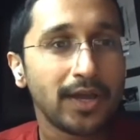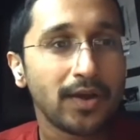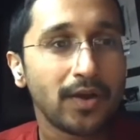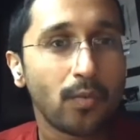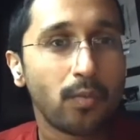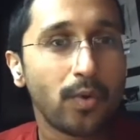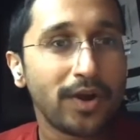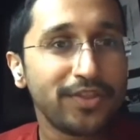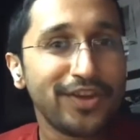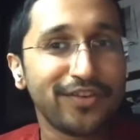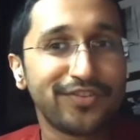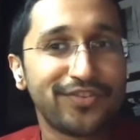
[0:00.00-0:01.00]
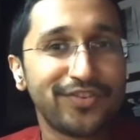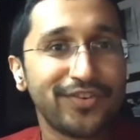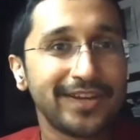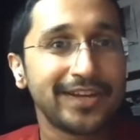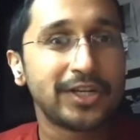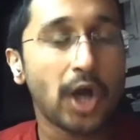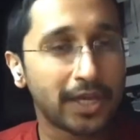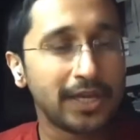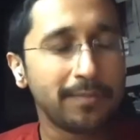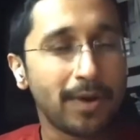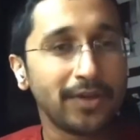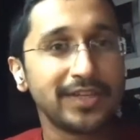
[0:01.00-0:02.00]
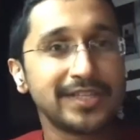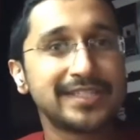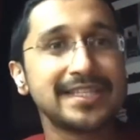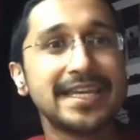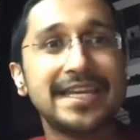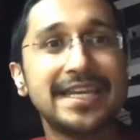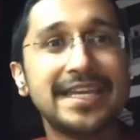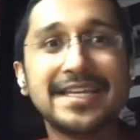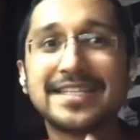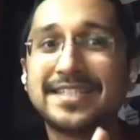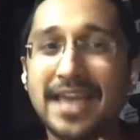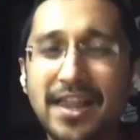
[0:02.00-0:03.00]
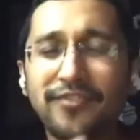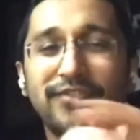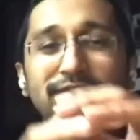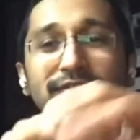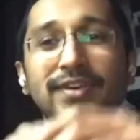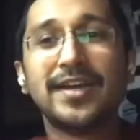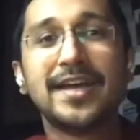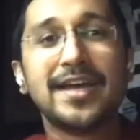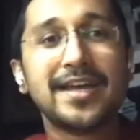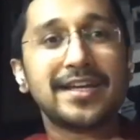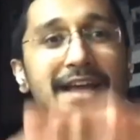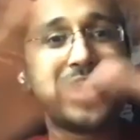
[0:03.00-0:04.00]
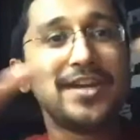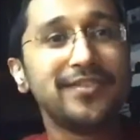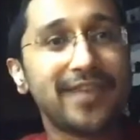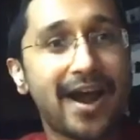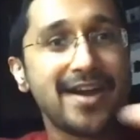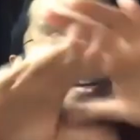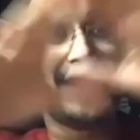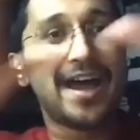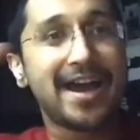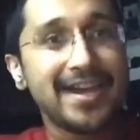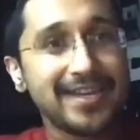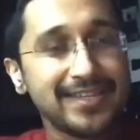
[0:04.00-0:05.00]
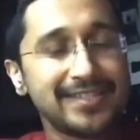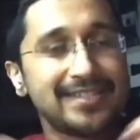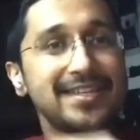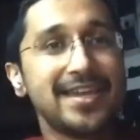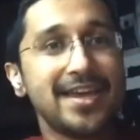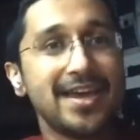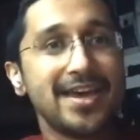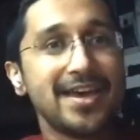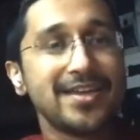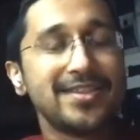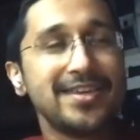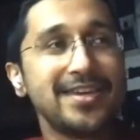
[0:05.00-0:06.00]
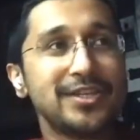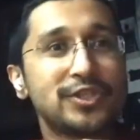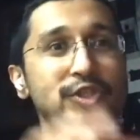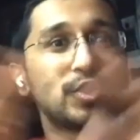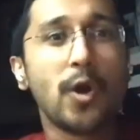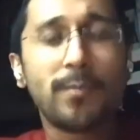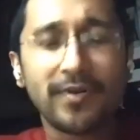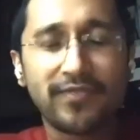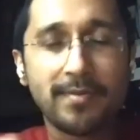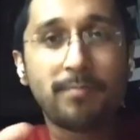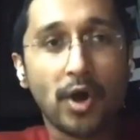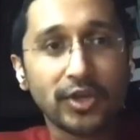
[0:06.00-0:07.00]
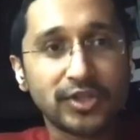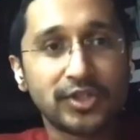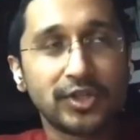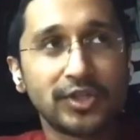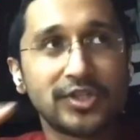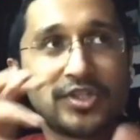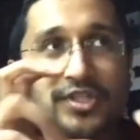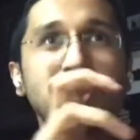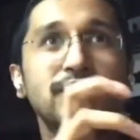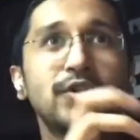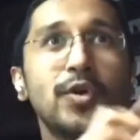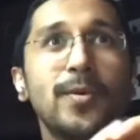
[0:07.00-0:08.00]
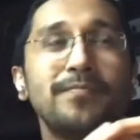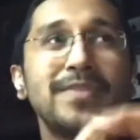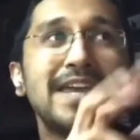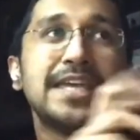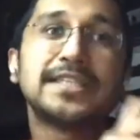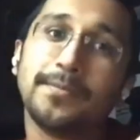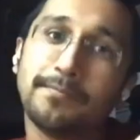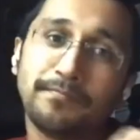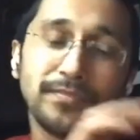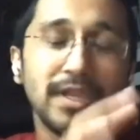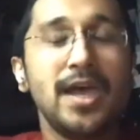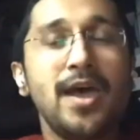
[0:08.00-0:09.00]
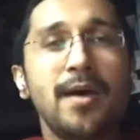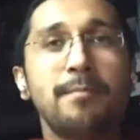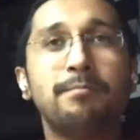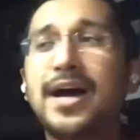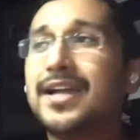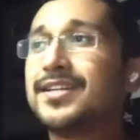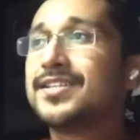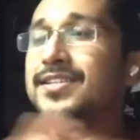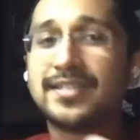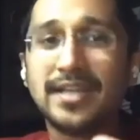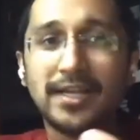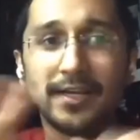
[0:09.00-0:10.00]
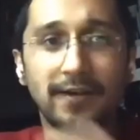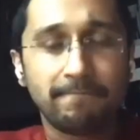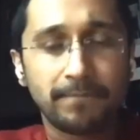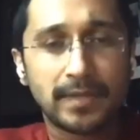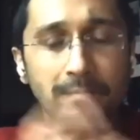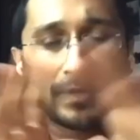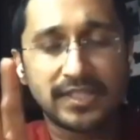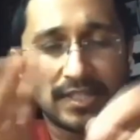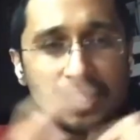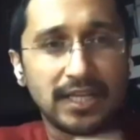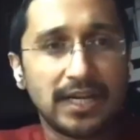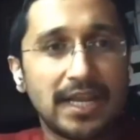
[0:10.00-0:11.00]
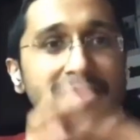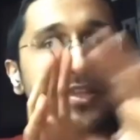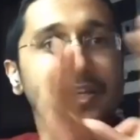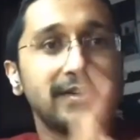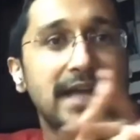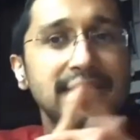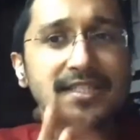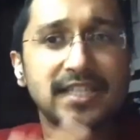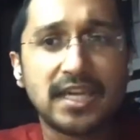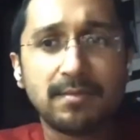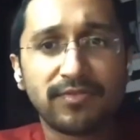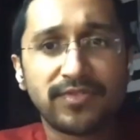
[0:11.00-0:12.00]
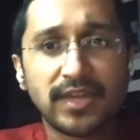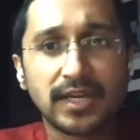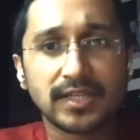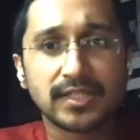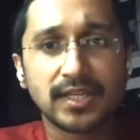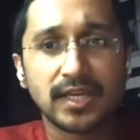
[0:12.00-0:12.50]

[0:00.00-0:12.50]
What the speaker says: worthy of talking about this in itself kind of underlies the scope of imposter syndrome ism. But still, in the grand scheme of things,